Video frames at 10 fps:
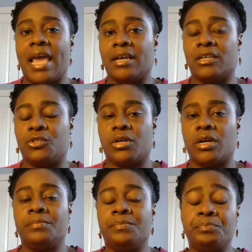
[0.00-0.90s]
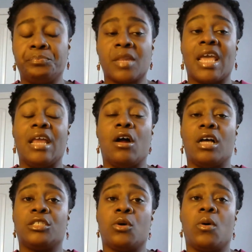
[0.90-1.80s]
extra. It
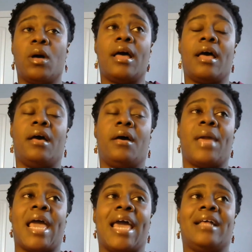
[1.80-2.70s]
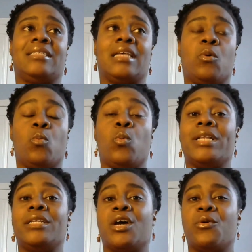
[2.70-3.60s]
also adds a
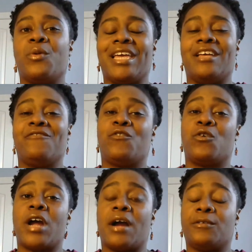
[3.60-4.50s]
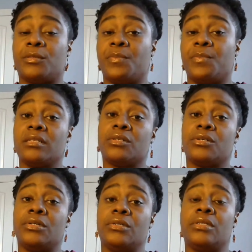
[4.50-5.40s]
window in for our
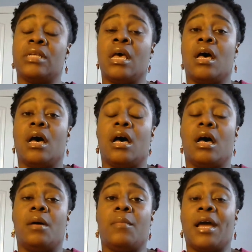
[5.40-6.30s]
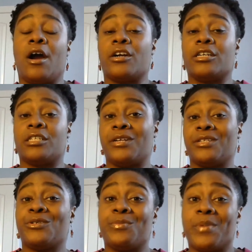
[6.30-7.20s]
sponsors, our
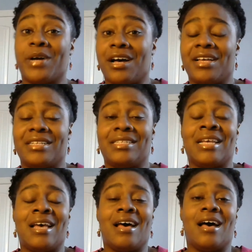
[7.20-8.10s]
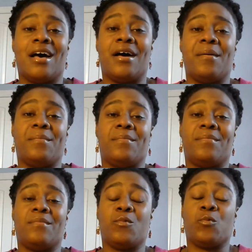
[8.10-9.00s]
sponsors boss.
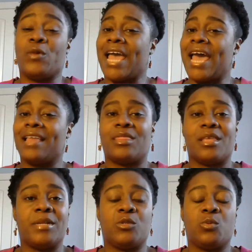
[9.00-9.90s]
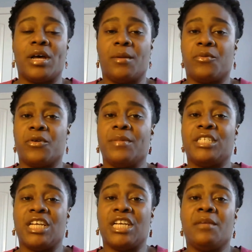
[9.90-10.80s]
We add them as well. Pretty
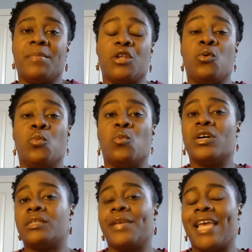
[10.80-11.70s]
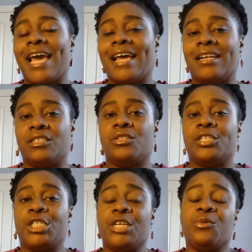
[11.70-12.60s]
much anybody who wants to be added to the
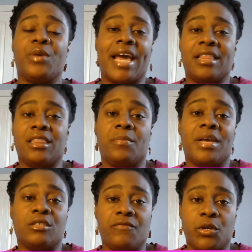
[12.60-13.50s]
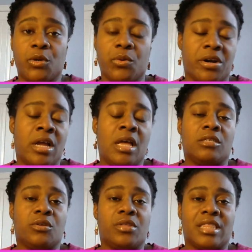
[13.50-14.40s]
sheet, we add them as a viewer
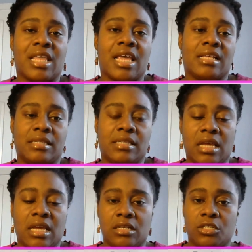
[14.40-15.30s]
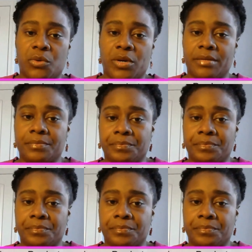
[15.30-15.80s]
so that they can see into it.